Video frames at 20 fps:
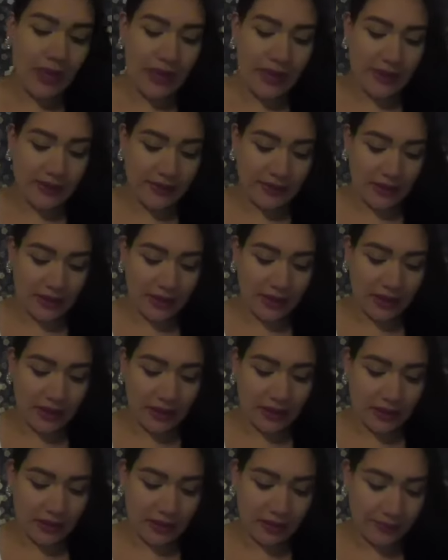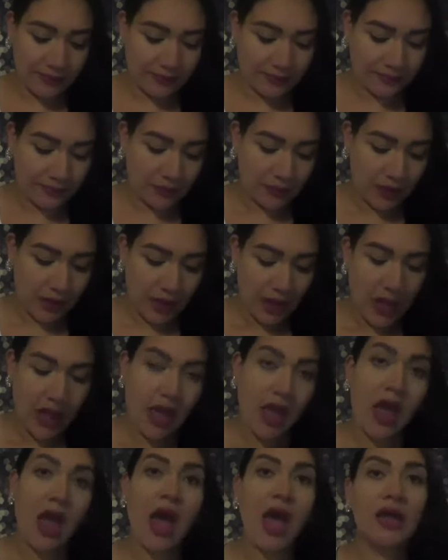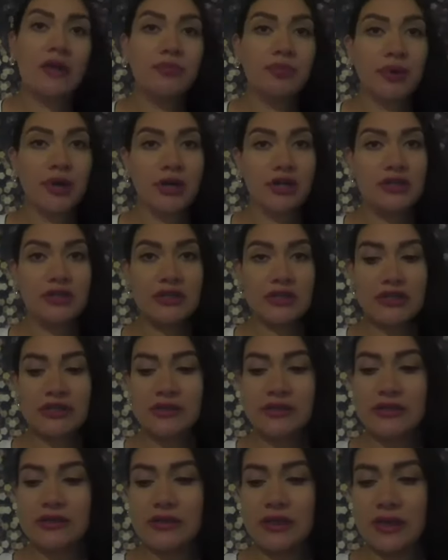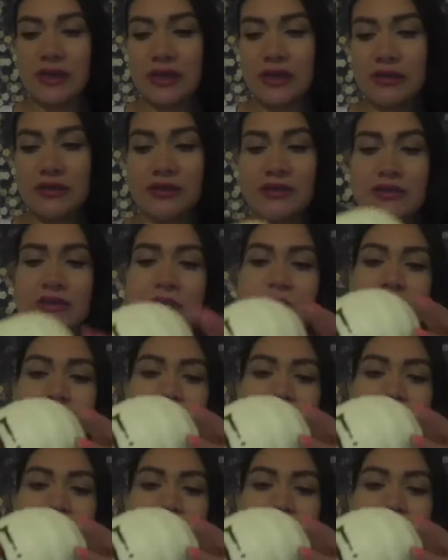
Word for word: And then I purchased these